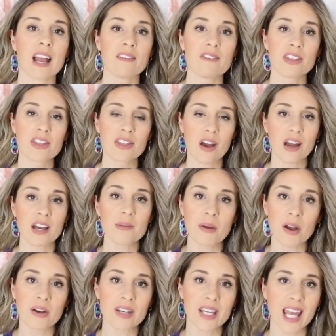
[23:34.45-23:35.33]
I've thought
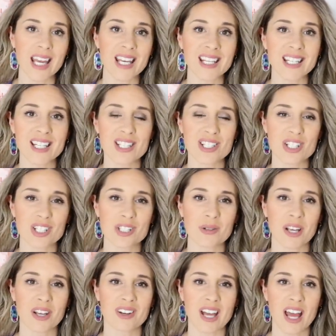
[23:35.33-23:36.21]
about getting it just
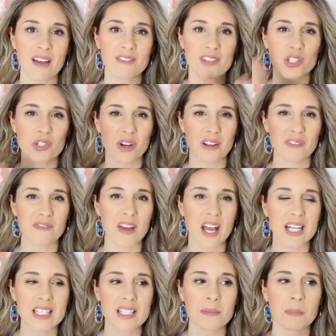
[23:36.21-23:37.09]
so I could have the
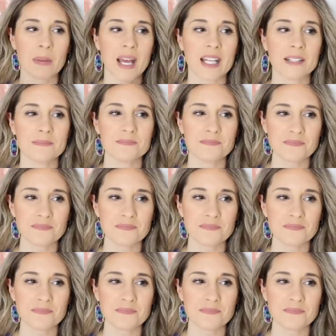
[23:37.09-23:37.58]
trifecta, but